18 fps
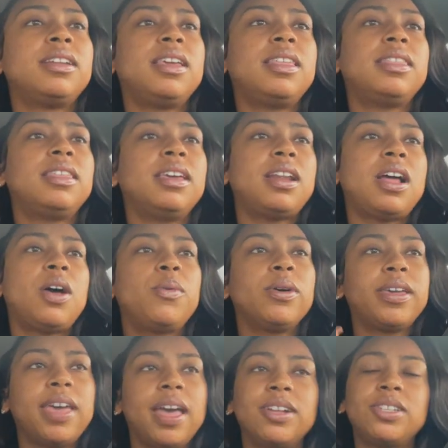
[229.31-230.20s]
And then I
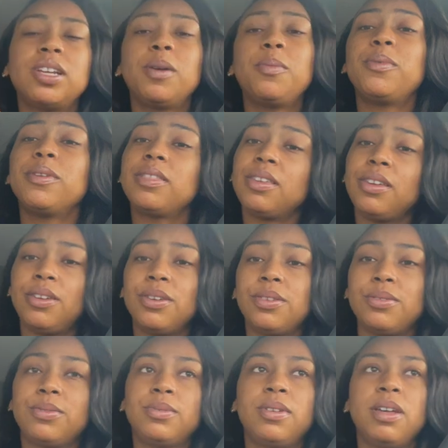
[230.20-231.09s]
will catch up with
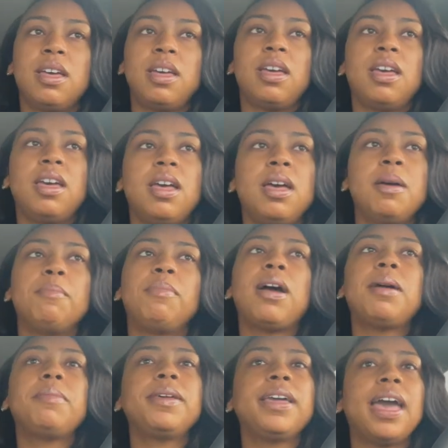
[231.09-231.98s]
you
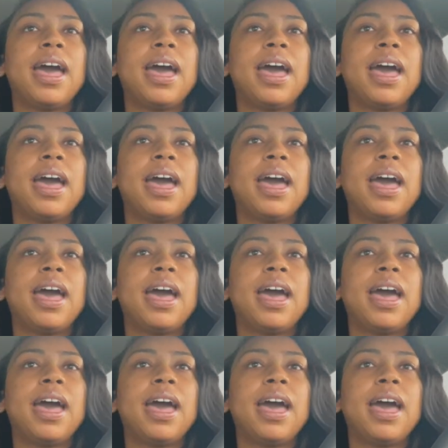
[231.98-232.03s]
probably